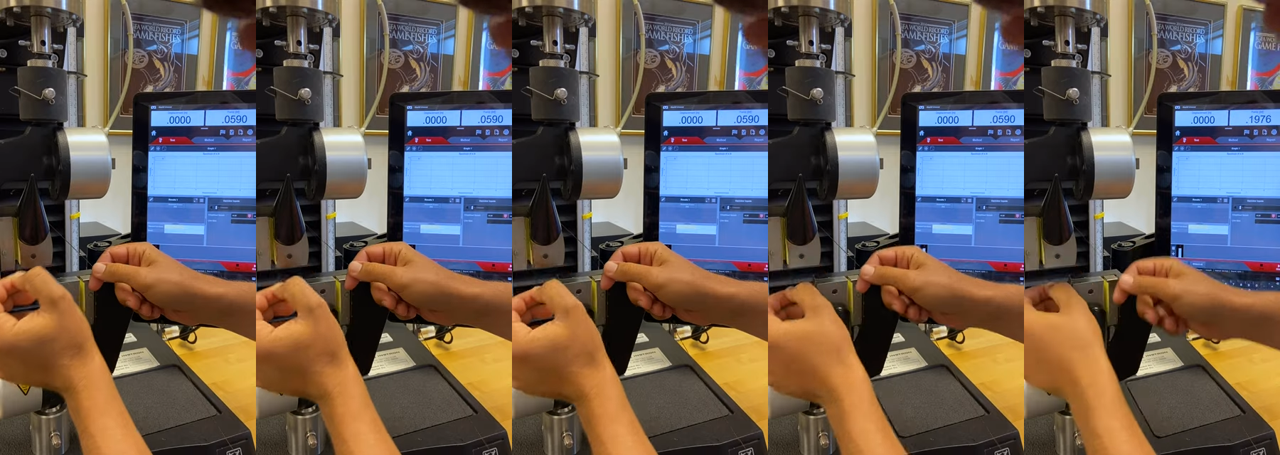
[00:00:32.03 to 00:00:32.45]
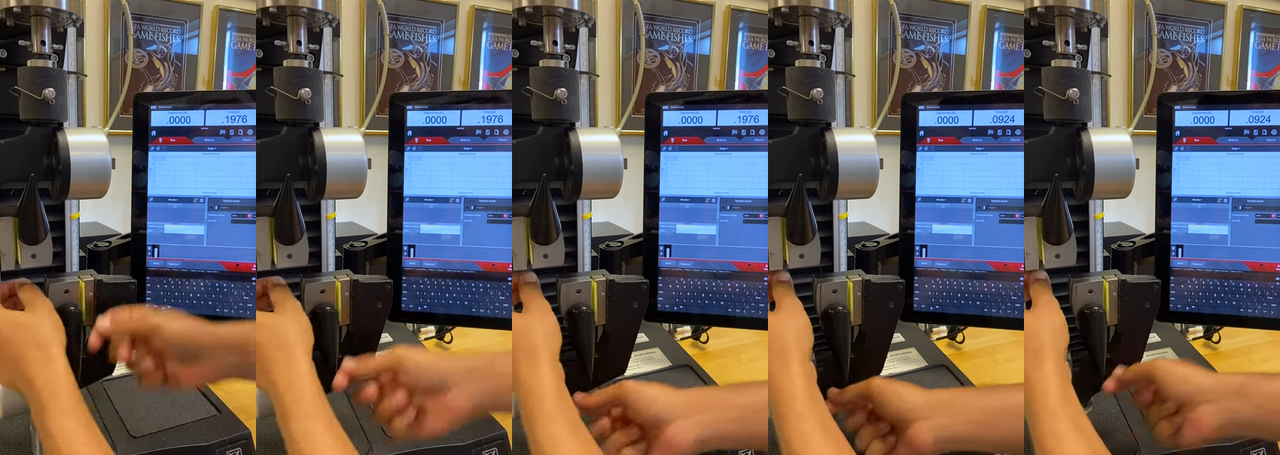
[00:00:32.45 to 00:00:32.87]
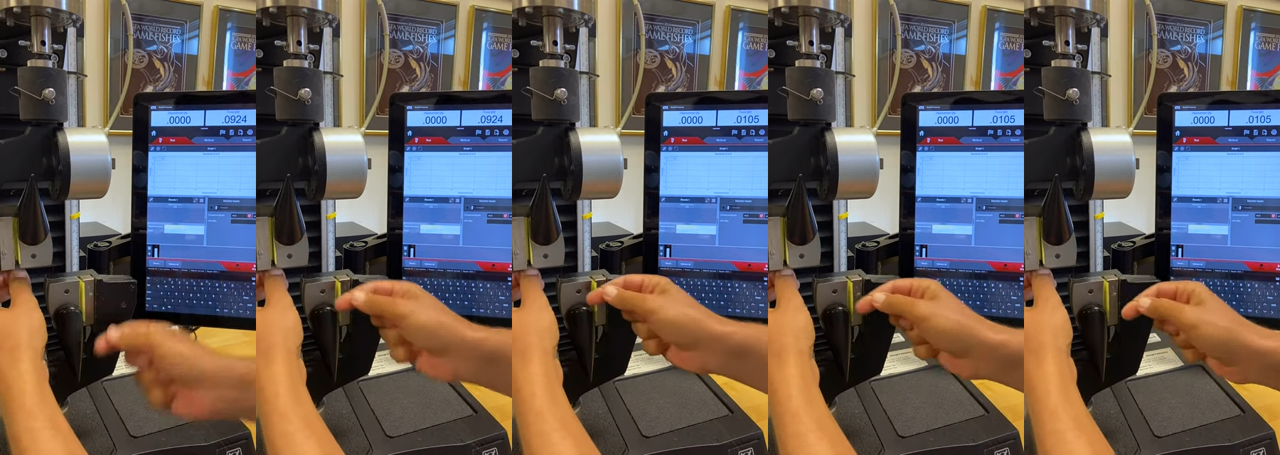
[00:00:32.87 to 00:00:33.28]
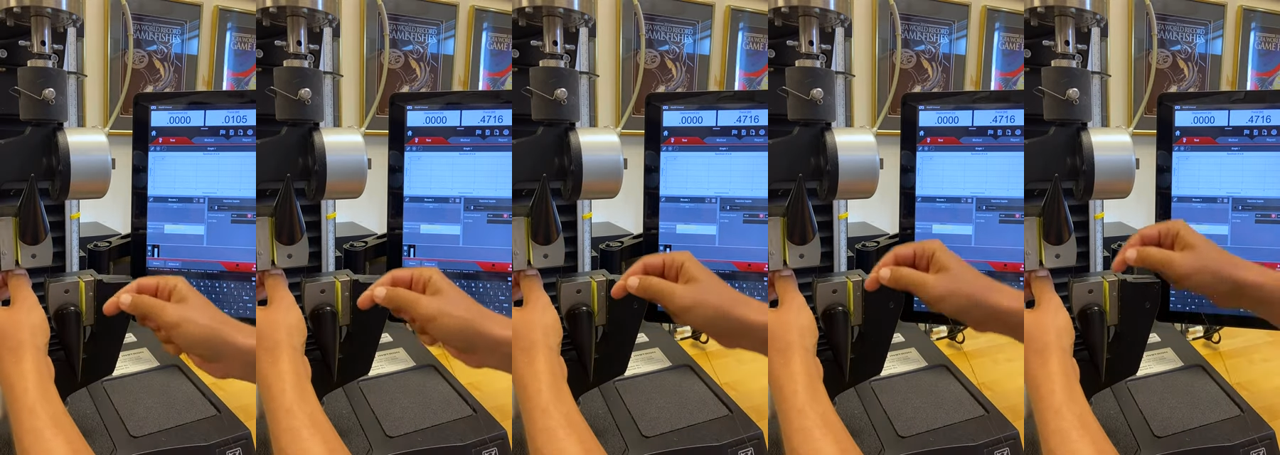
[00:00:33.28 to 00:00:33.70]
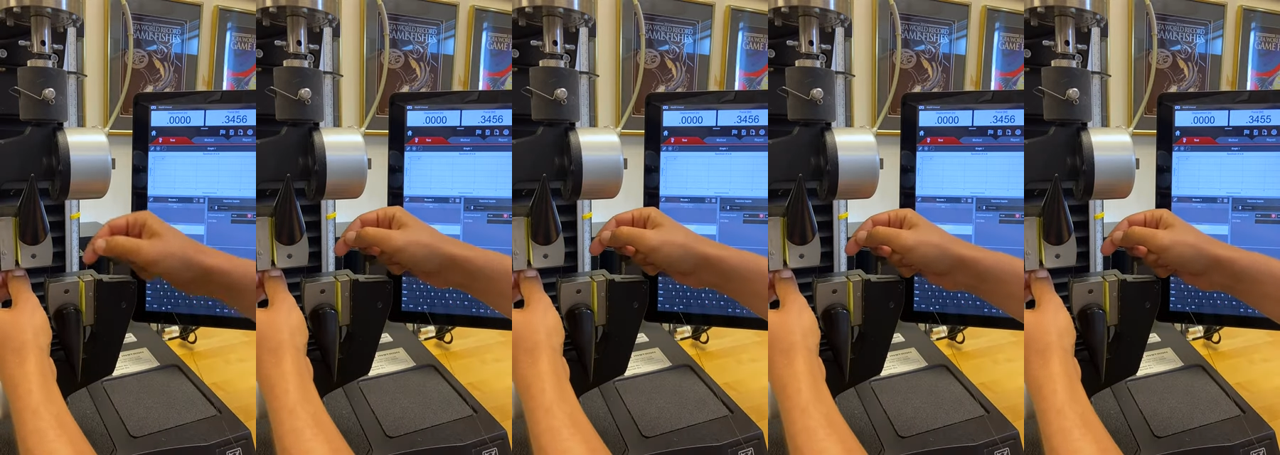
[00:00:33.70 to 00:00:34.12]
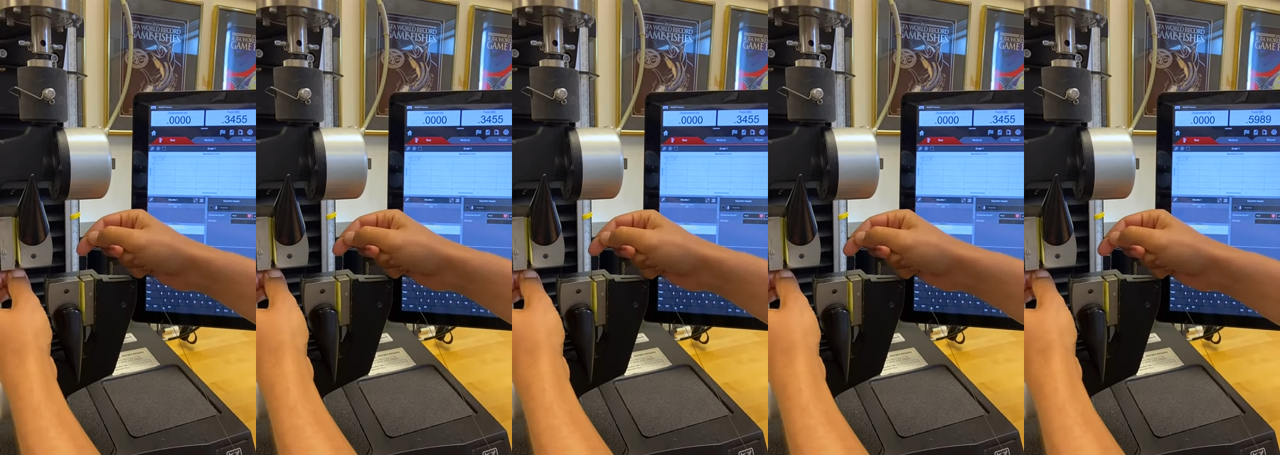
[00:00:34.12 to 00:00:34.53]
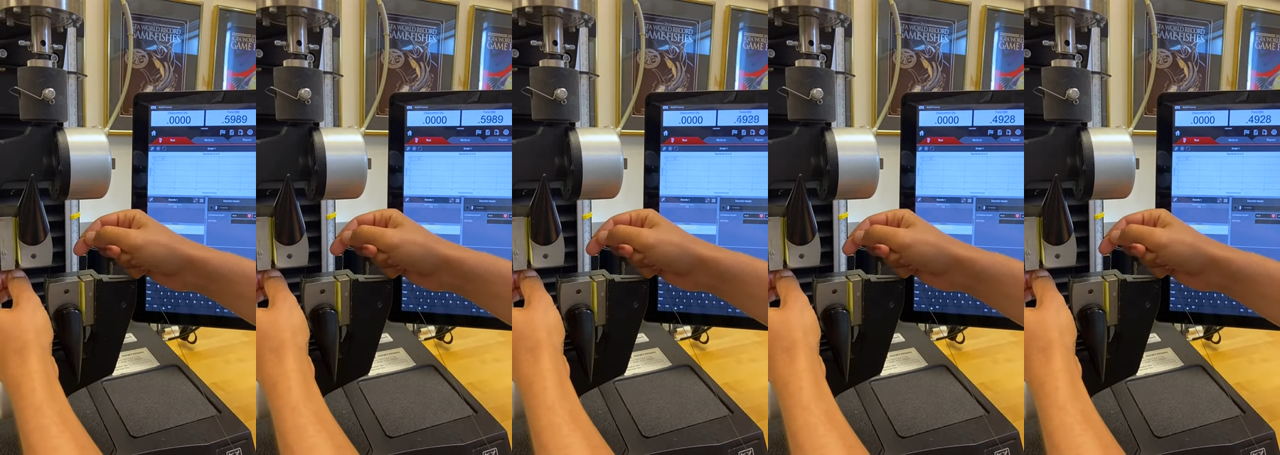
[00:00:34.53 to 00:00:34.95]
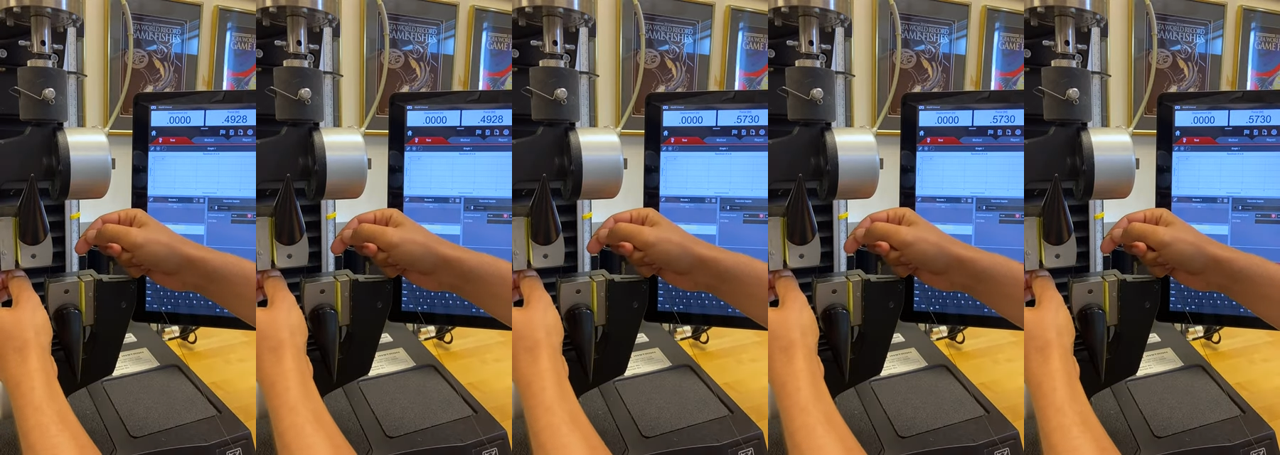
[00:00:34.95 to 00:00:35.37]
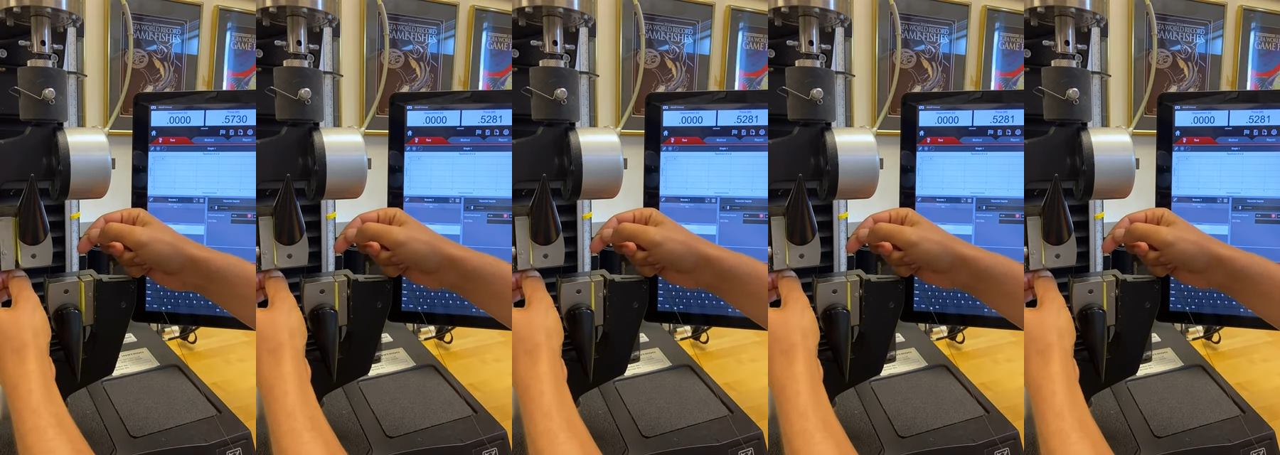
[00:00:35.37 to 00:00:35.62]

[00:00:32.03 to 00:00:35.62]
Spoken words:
Nobody's mouth can be seen.